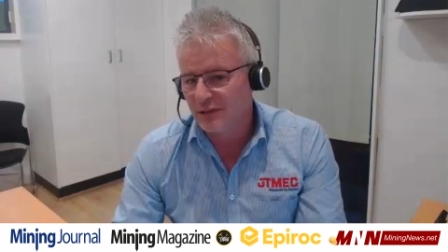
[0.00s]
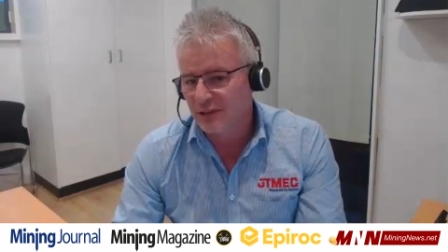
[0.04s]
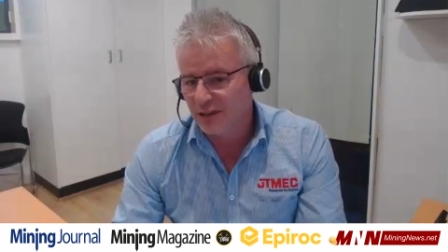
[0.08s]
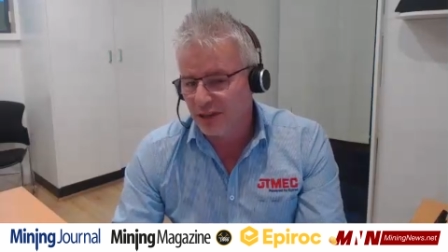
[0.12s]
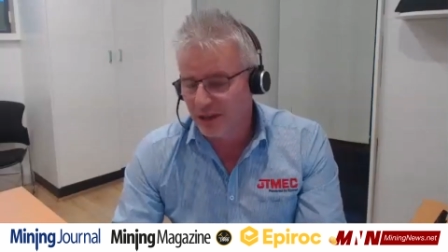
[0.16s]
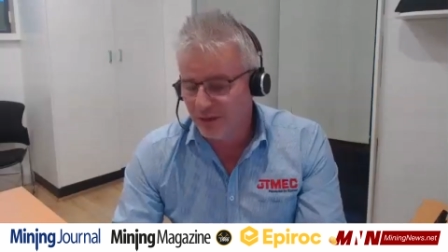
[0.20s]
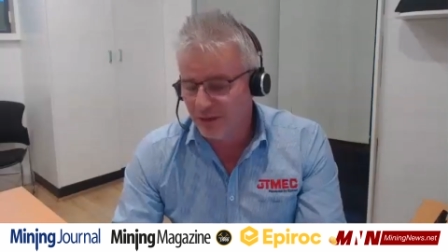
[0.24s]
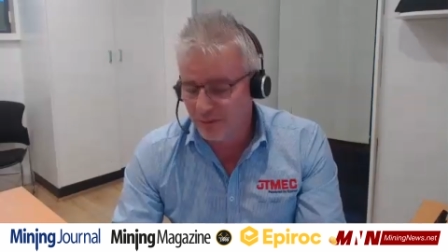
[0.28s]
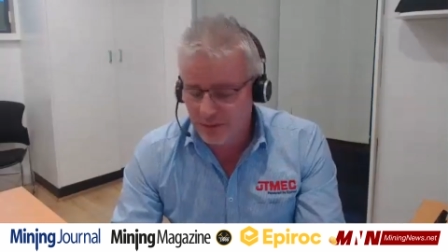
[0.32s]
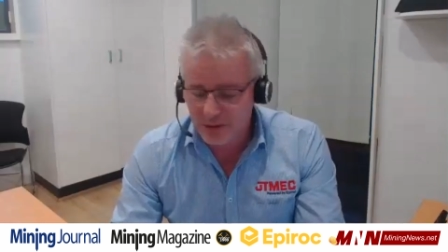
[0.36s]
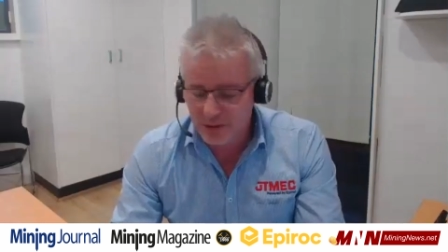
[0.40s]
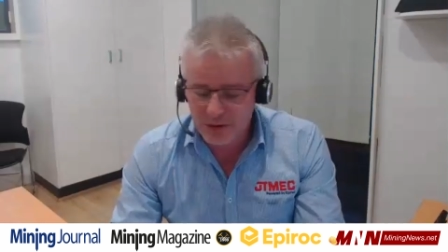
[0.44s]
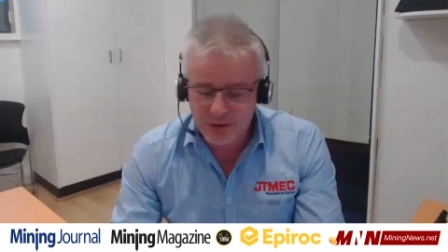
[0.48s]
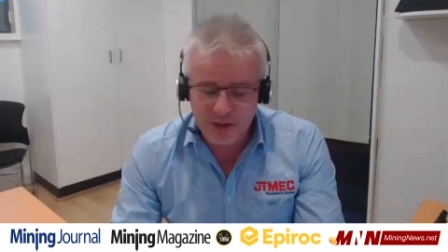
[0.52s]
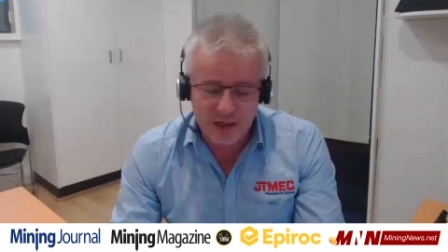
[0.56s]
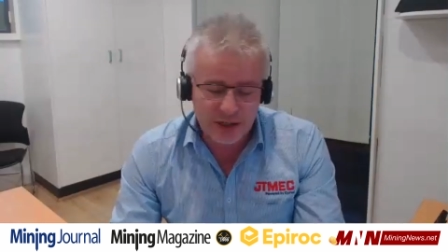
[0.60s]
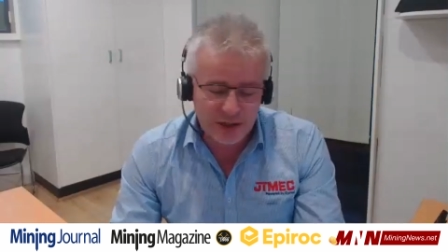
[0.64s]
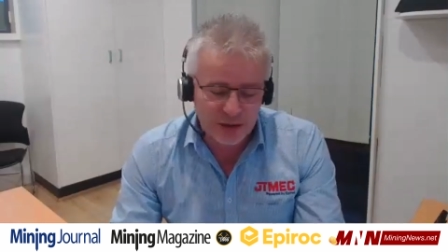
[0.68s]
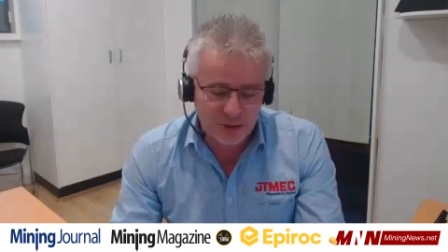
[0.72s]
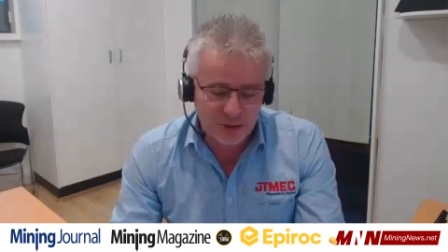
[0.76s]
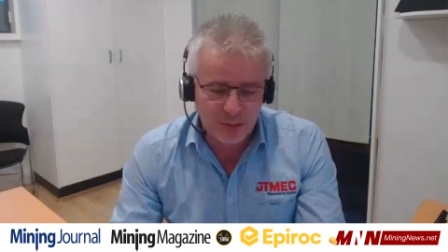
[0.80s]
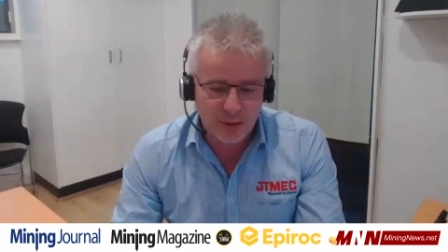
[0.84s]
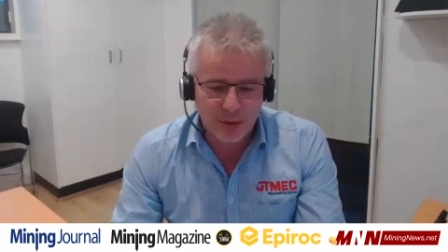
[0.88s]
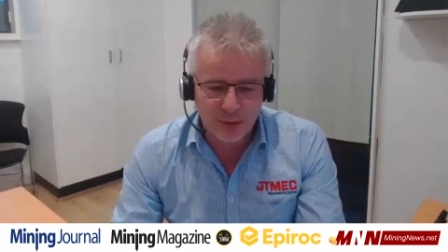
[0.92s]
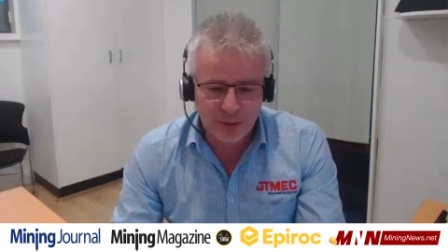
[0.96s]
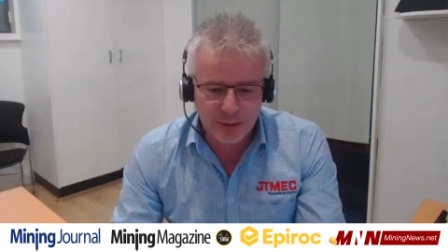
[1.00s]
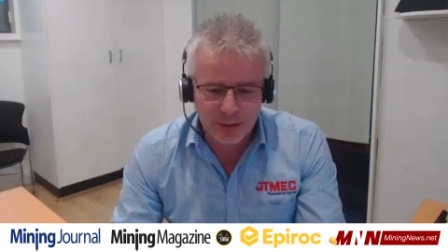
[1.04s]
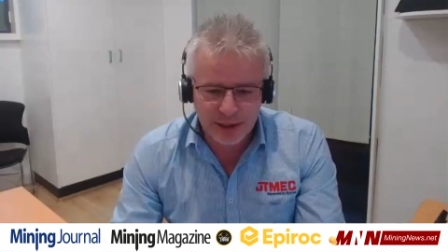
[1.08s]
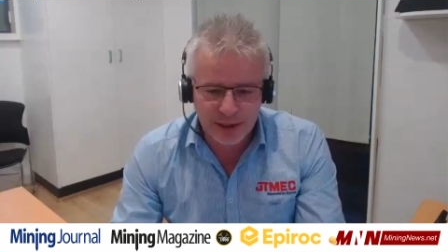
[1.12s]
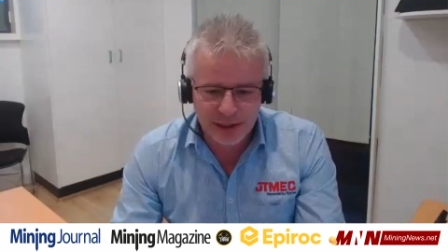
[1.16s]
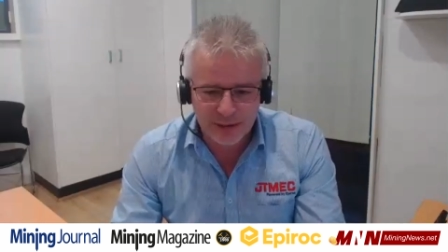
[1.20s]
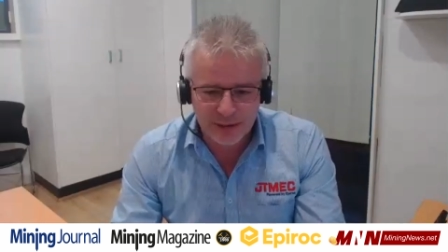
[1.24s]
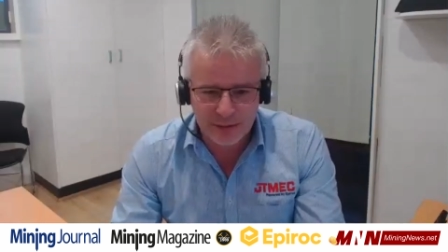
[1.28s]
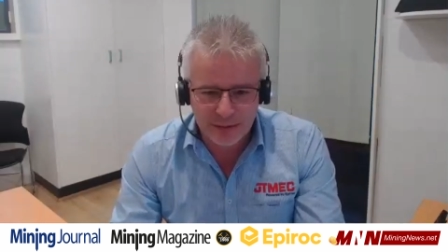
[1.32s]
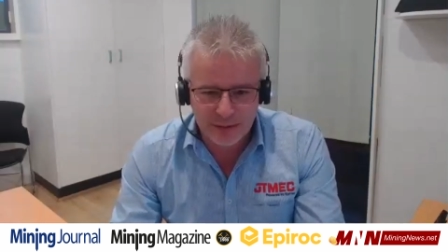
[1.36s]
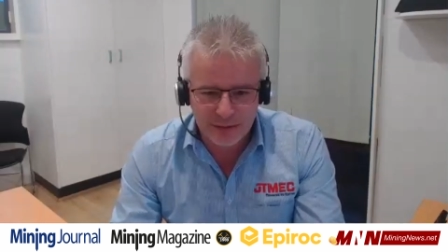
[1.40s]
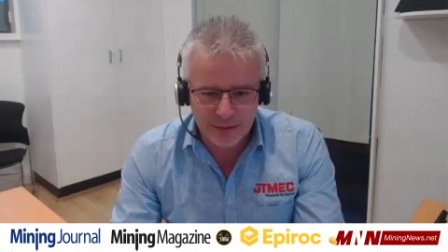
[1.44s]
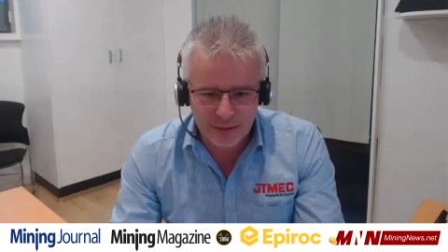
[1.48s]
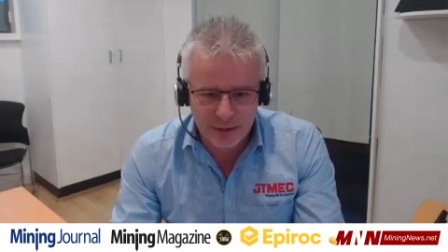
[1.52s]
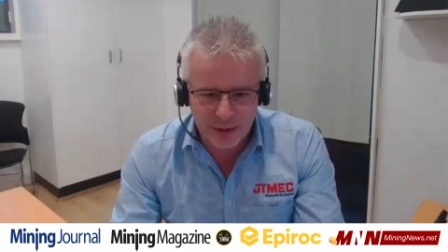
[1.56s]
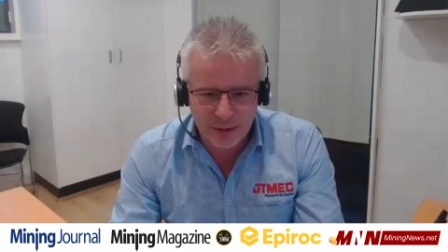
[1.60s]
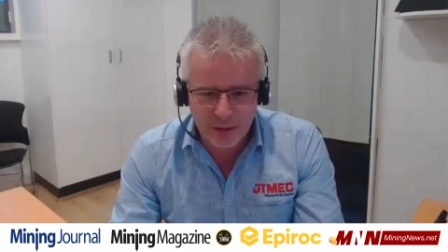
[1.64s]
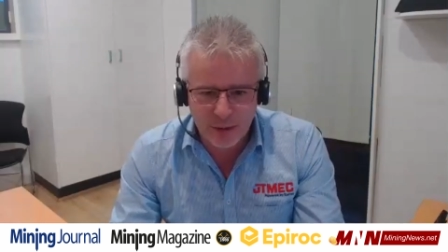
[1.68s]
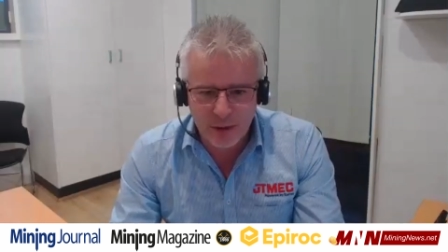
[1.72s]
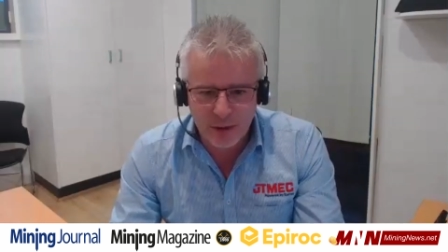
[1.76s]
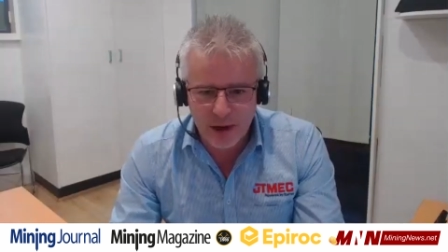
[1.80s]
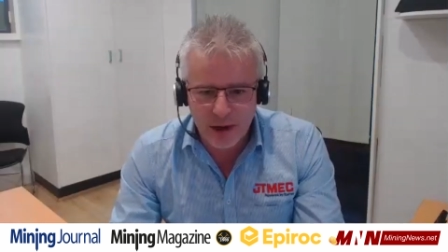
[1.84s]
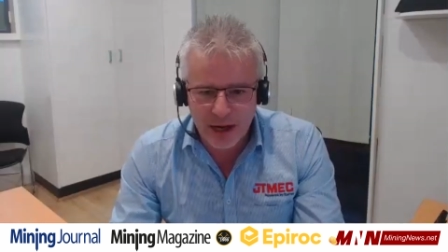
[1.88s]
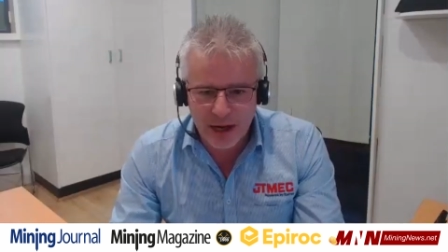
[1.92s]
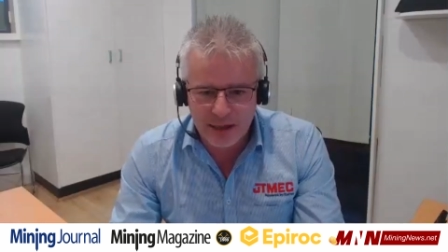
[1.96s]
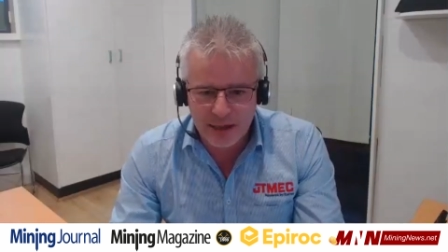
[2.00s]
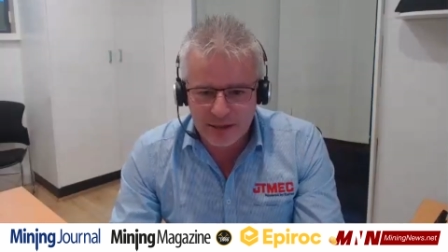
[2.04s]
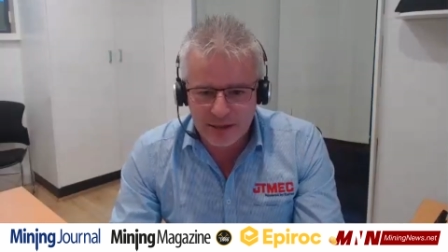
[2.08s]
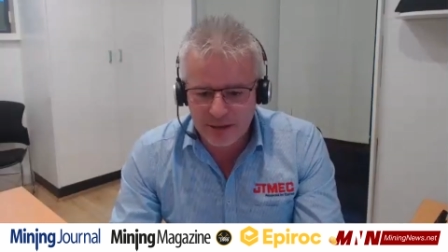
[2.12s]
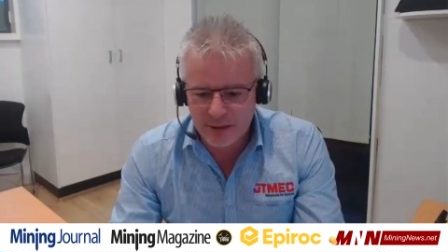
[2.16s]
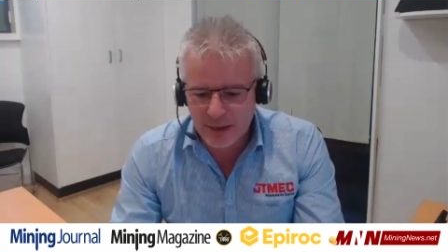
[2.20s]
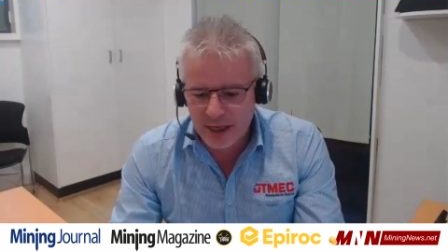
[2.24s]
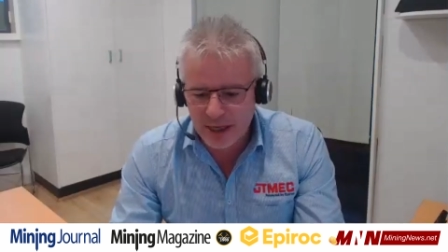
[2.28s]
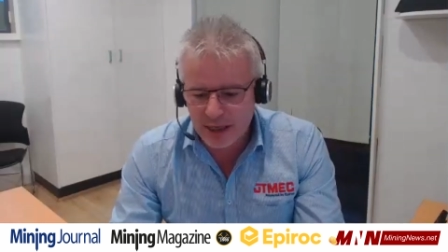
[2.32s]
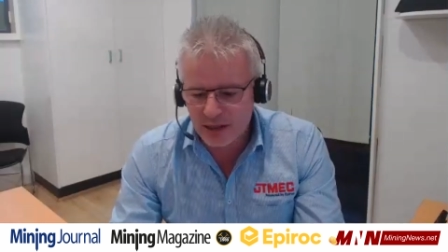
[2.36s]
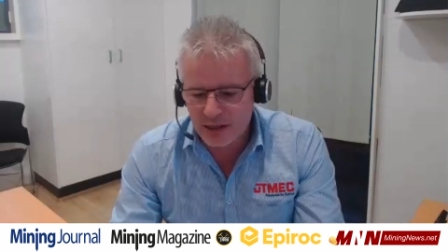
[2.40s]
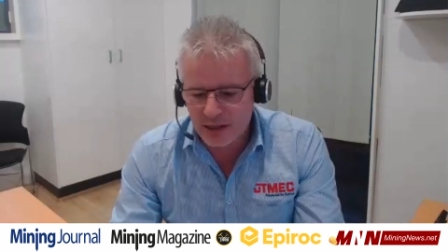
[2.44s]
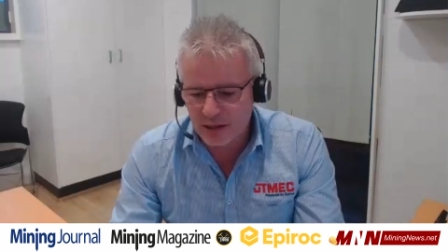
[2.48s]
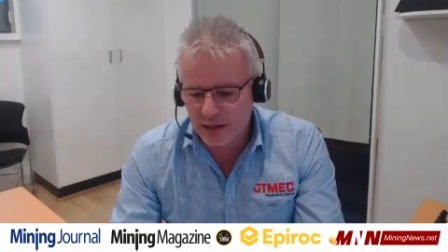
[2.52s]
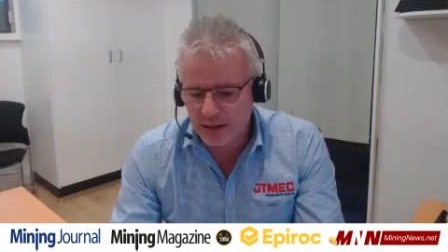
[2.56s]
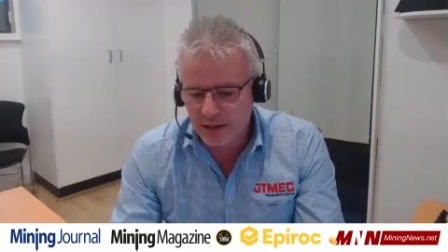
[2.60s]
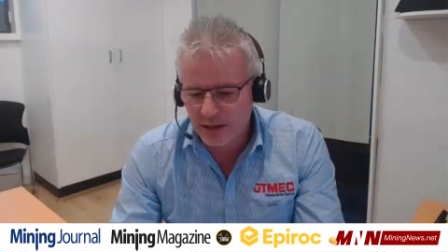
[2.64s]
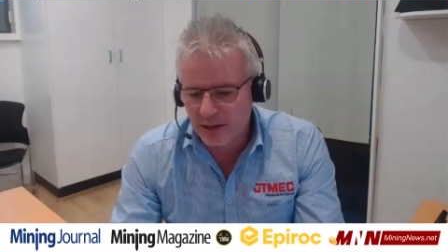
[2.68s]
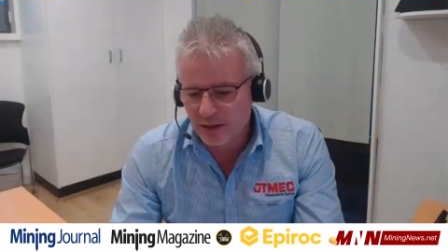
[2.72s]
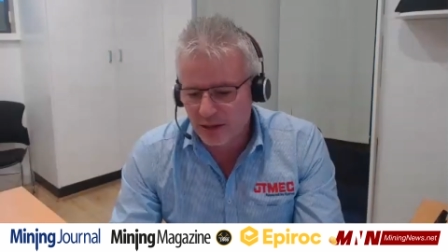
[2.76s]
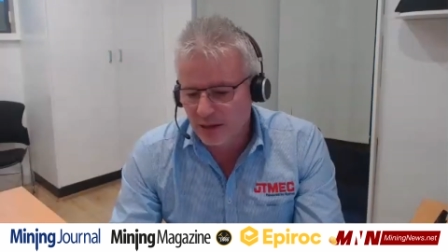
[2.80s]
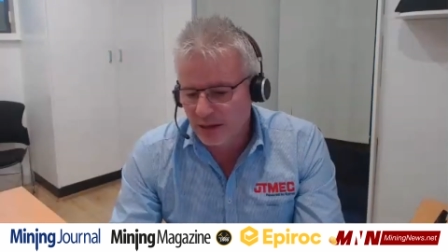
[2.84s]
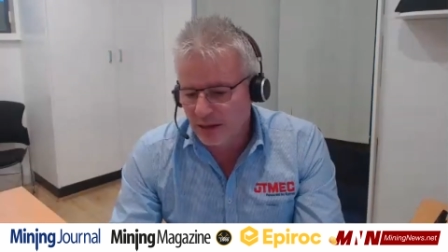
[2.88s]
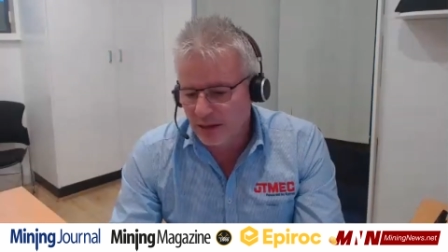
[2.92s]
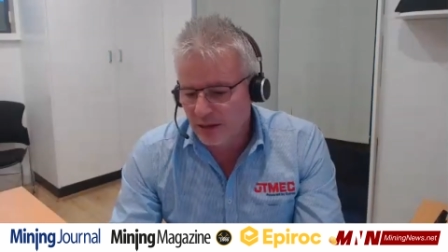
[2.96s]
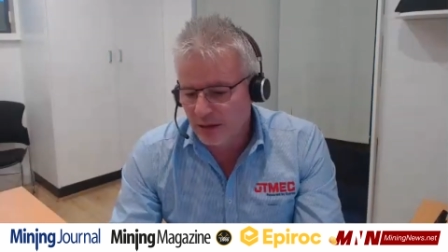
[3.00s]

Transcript: infrastructure will we require to actually